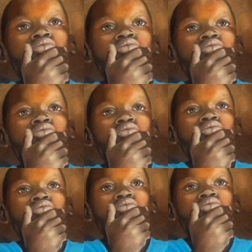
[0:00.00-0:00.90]
me and
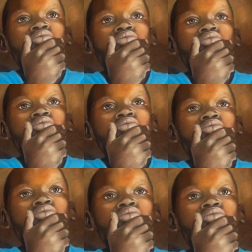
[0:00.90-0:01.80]
removed me
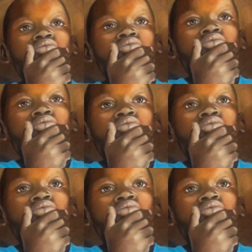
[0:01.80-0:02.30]
on that